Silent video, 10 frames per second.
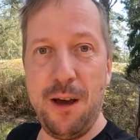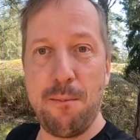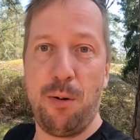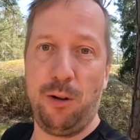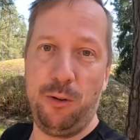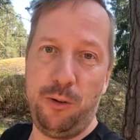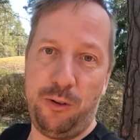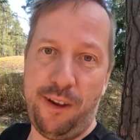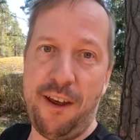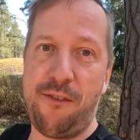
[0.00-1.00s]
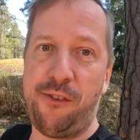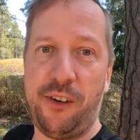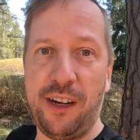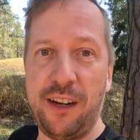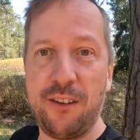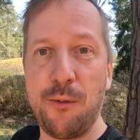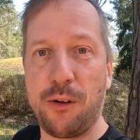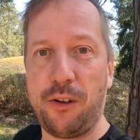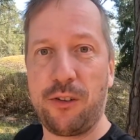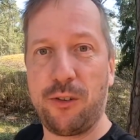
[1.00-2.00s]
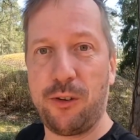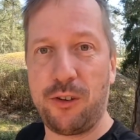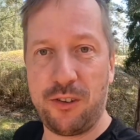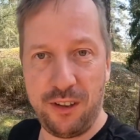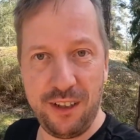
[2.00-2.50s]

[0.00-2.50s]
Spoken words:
pollute every water source